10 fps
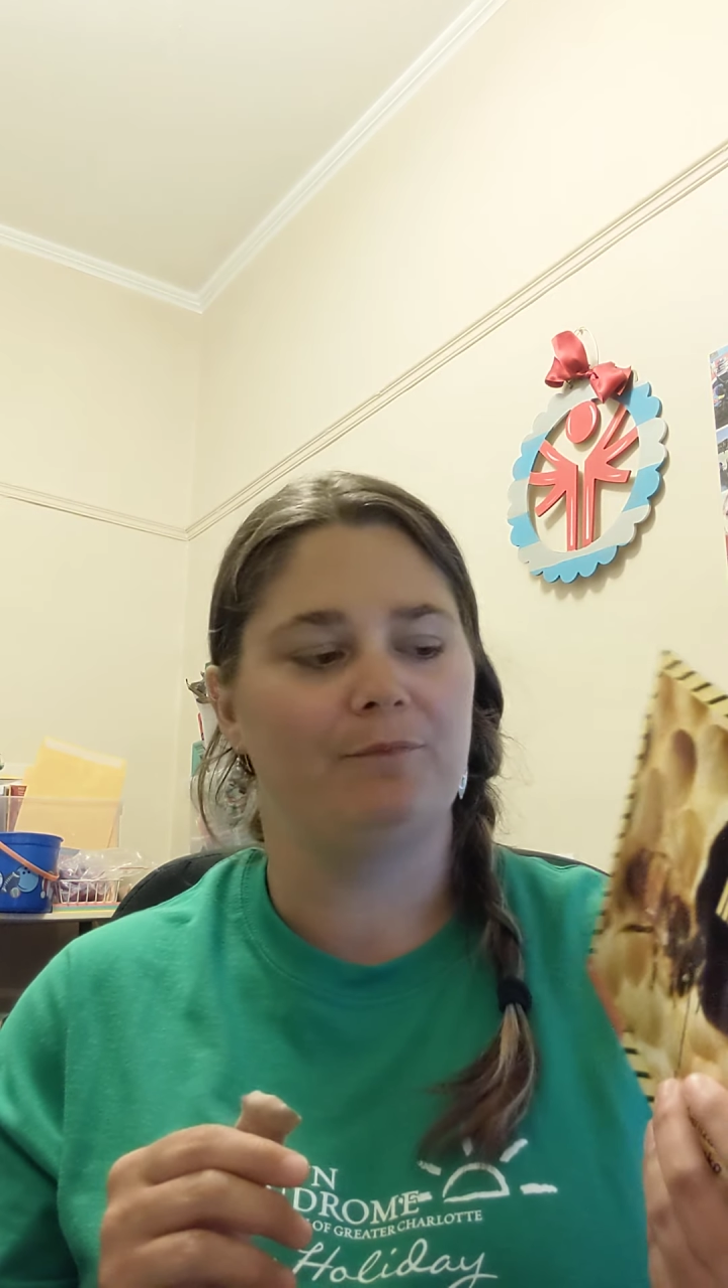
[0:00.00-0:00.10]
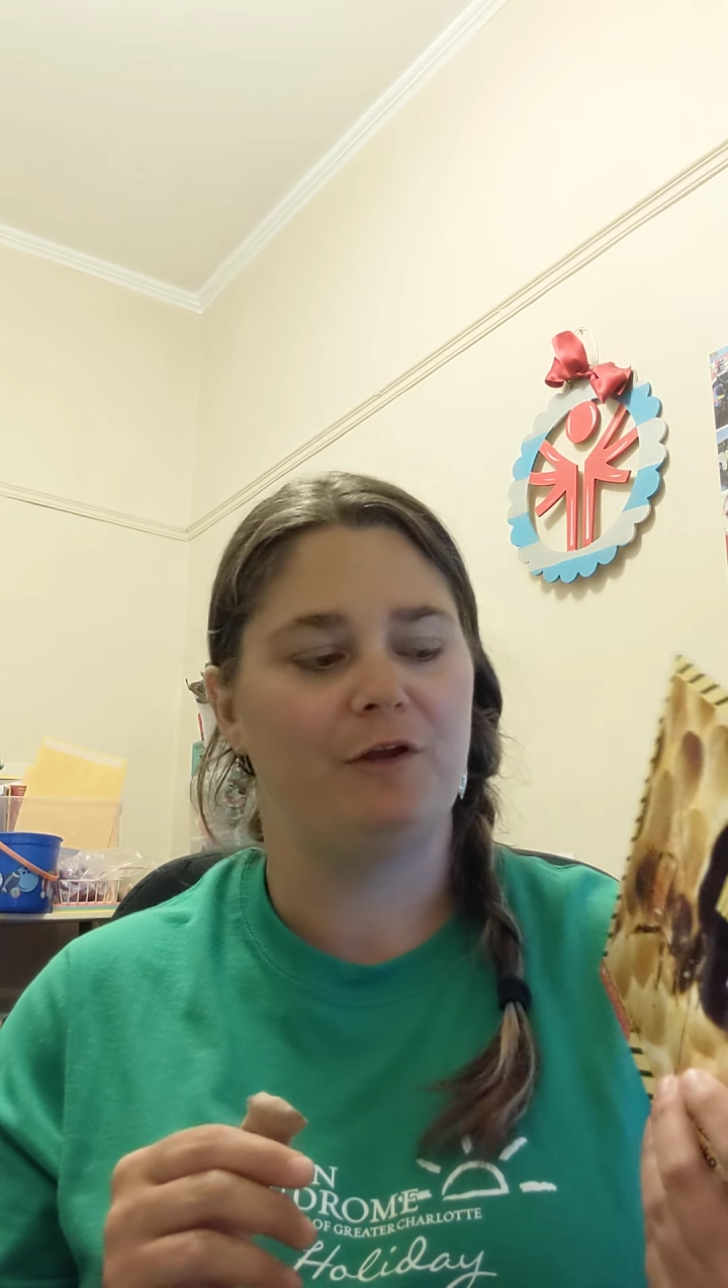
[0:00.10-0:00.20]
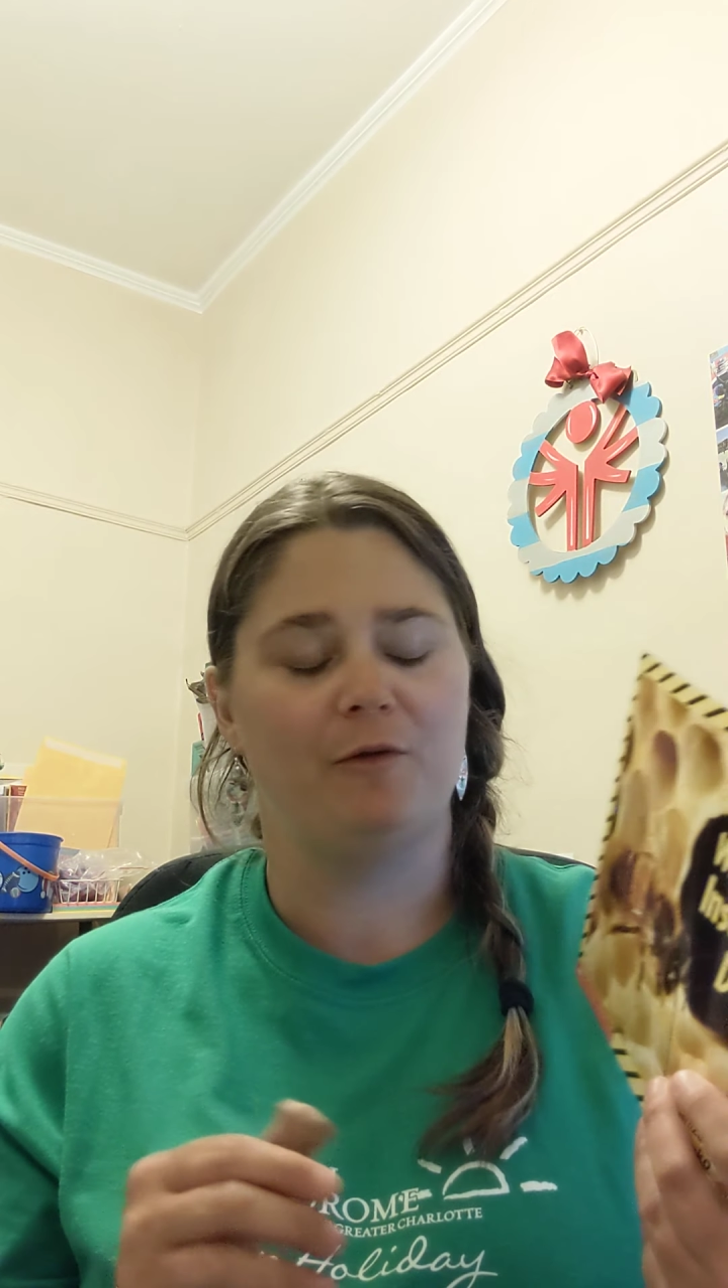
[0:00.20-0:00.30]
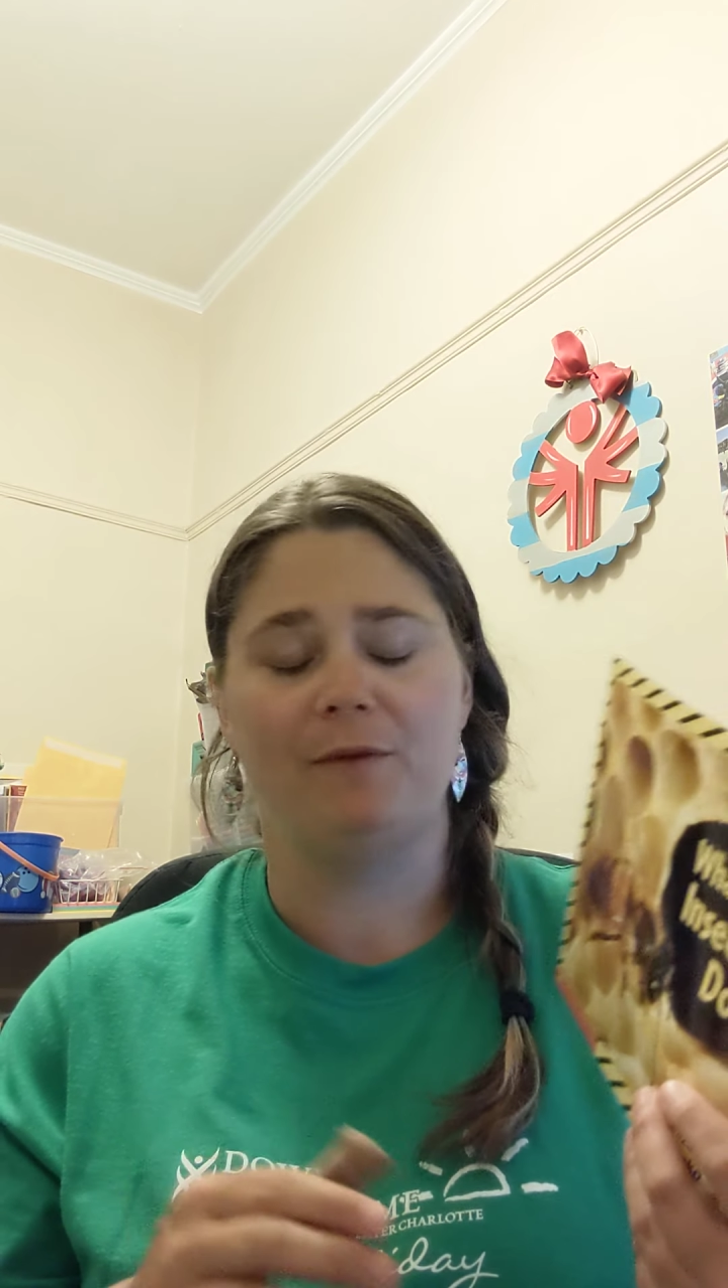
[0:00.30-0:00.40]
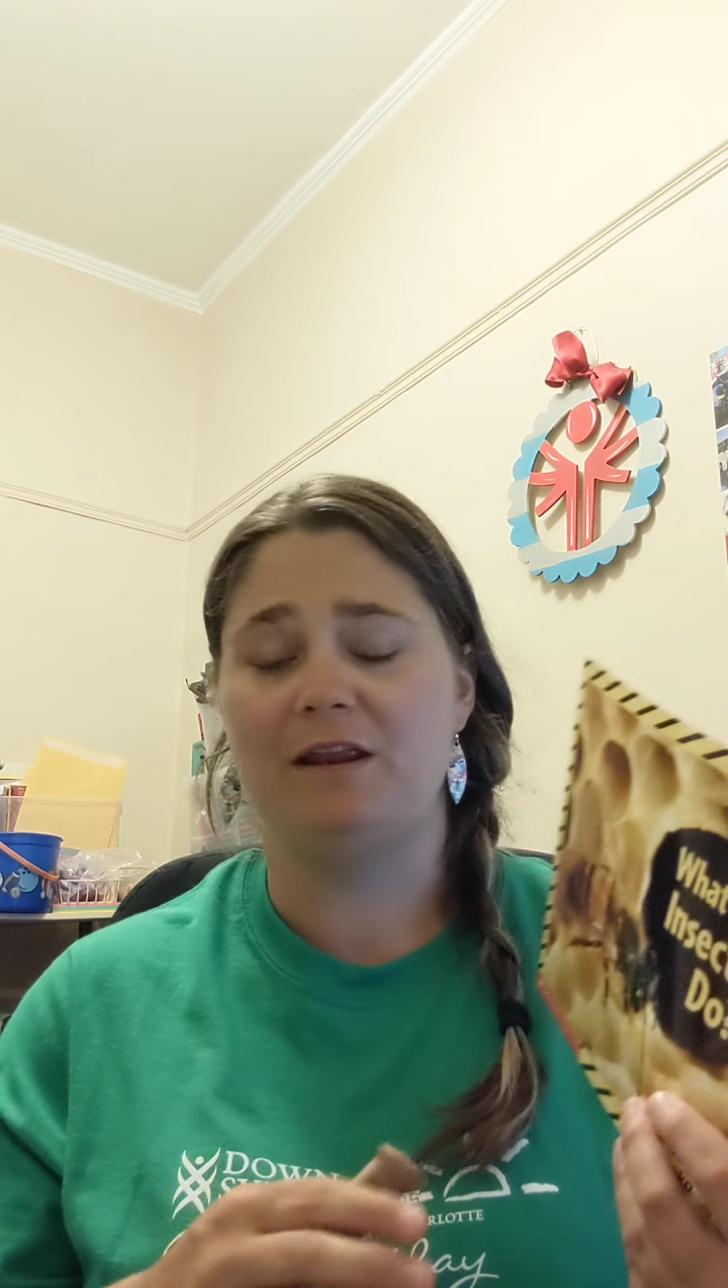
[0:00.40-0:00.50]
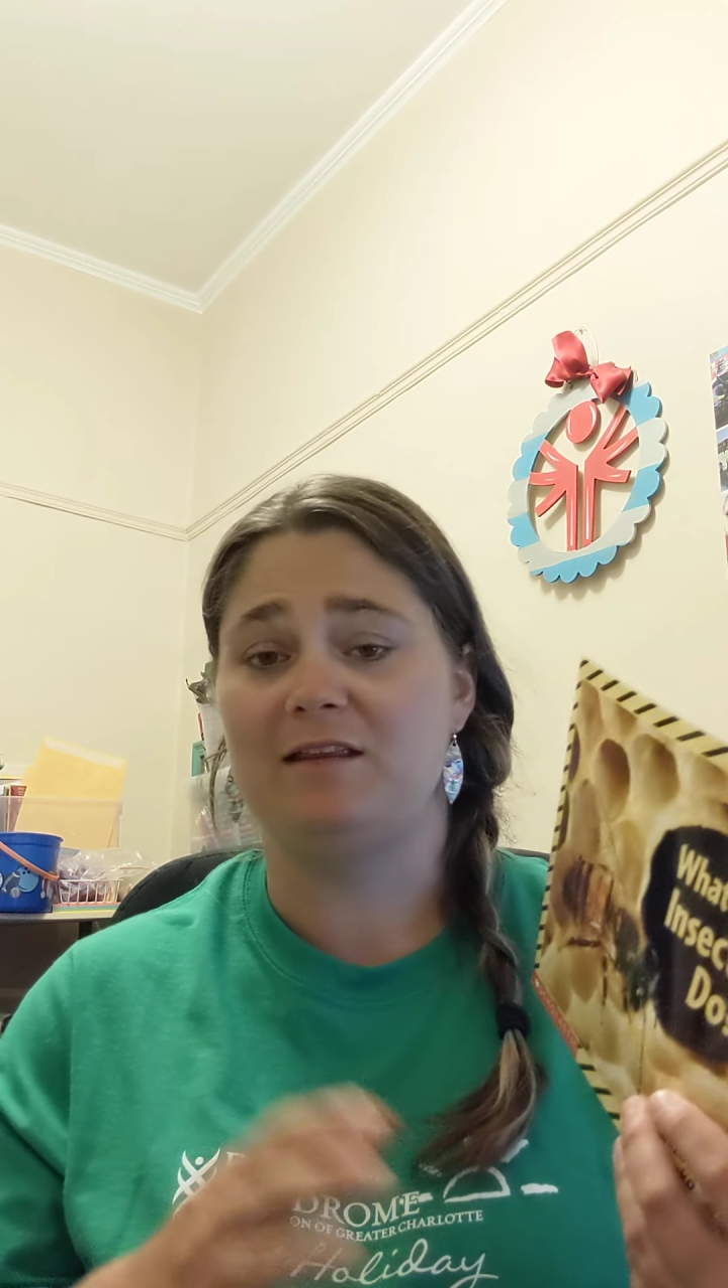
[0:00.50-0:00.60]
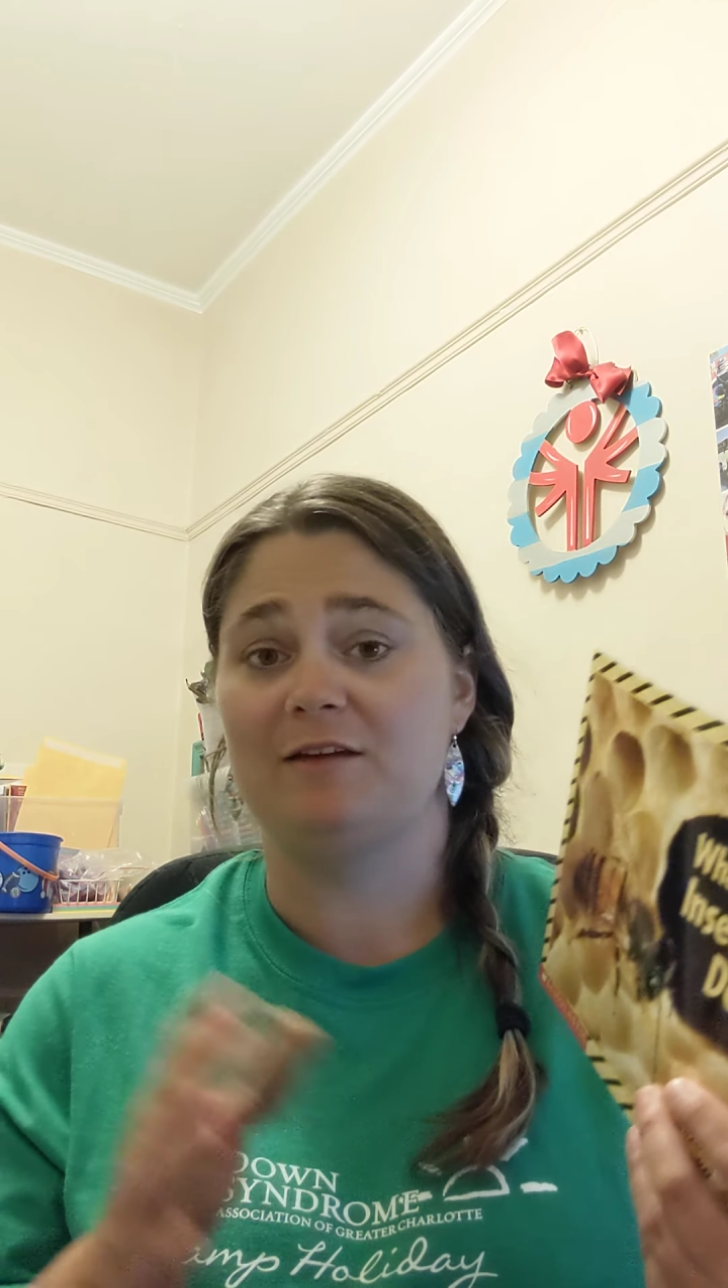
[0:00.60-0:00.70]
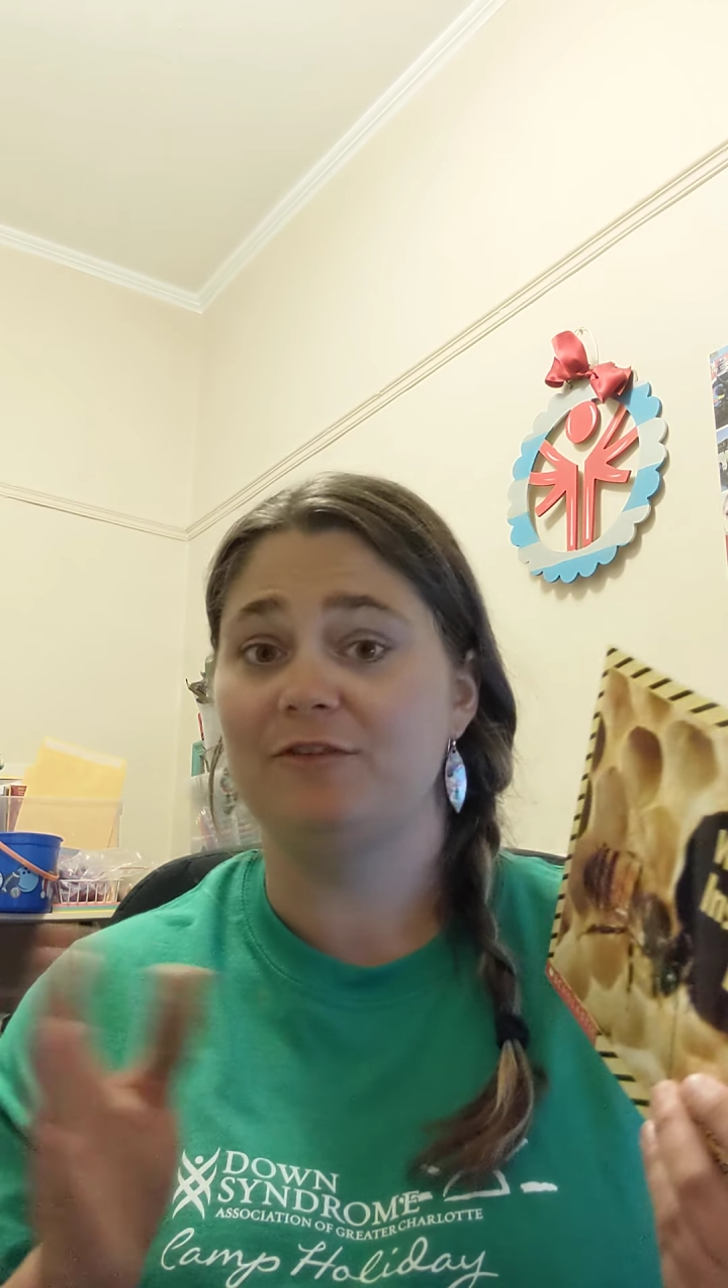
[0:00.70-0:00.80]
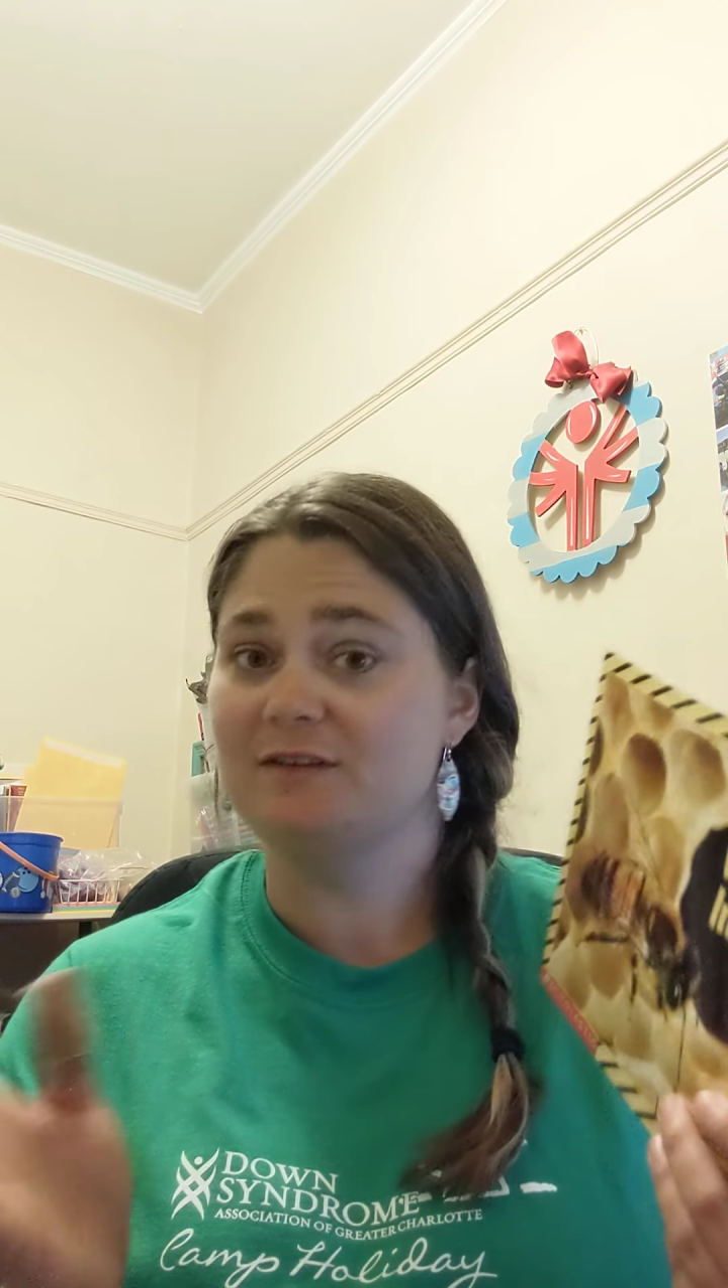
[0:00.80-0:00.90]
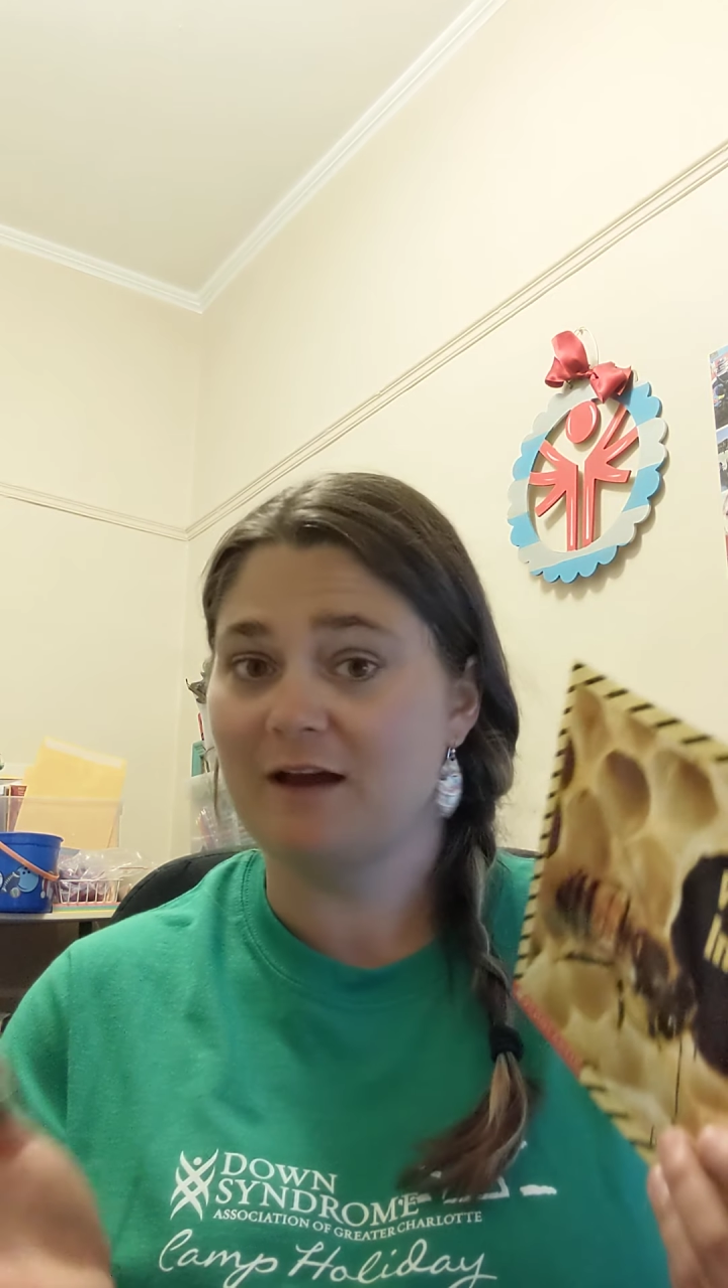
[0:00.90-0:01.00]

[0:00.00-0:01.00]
There are many different